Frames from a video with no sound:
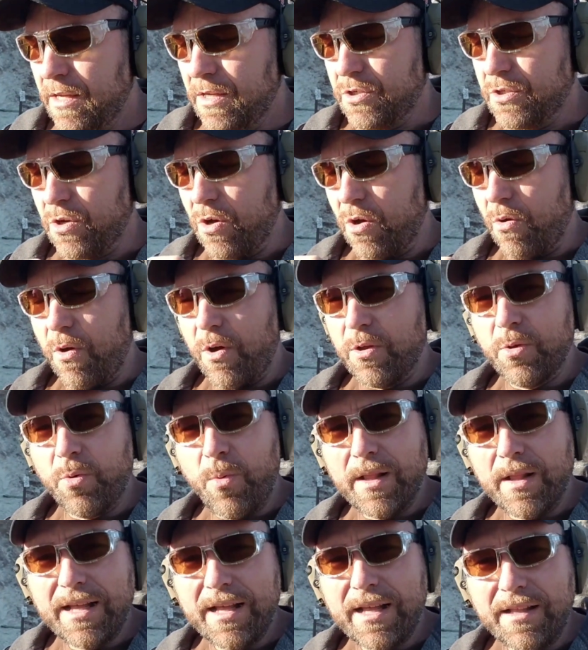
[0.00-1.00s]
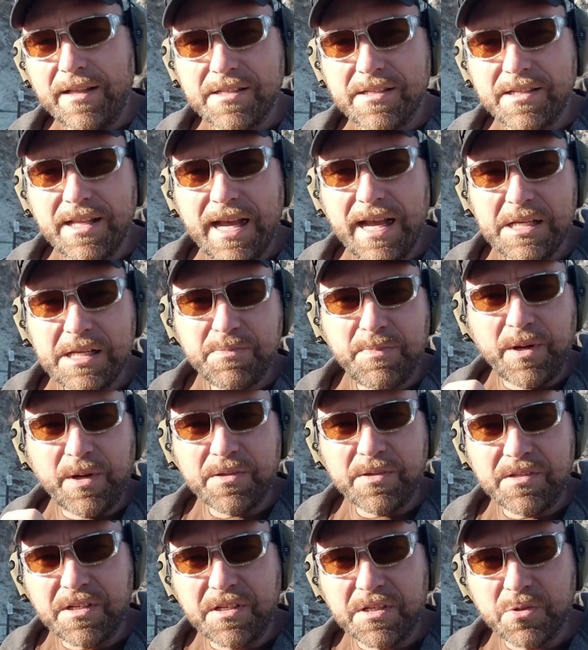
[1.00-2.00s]
So on the one hand, it's nice
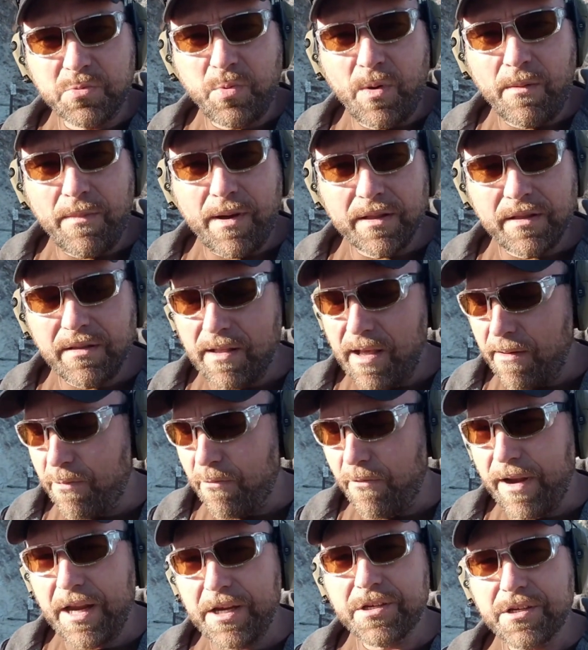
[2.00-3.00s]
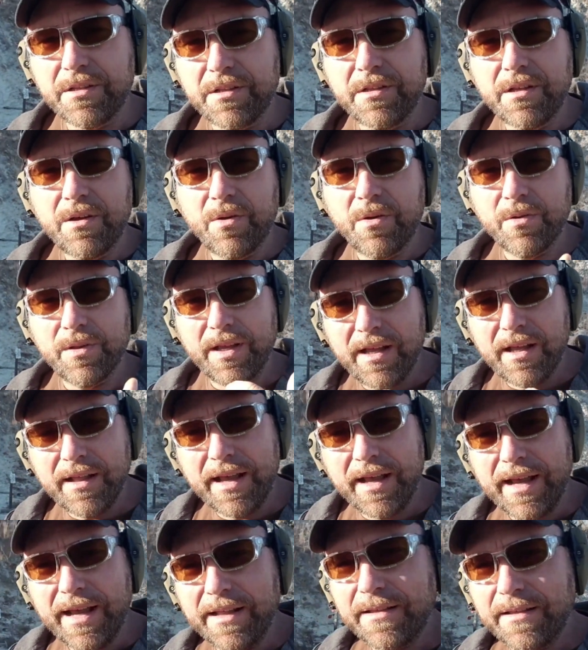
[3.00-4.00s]
because it's just one button operation. On the other
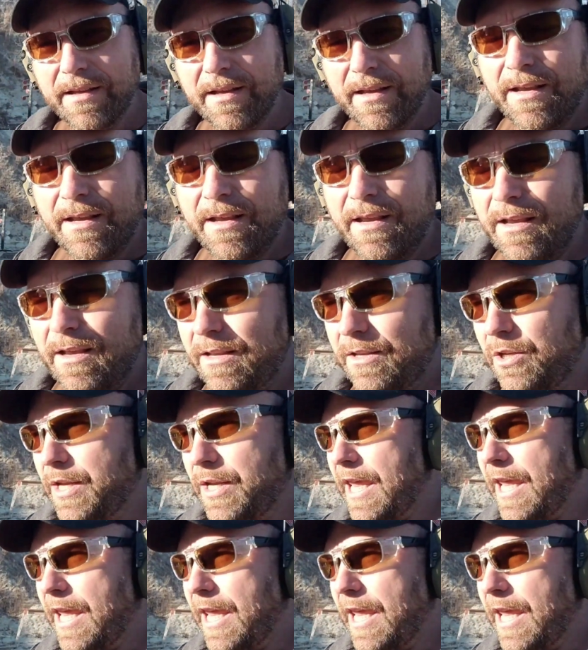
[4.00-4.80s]
hand, you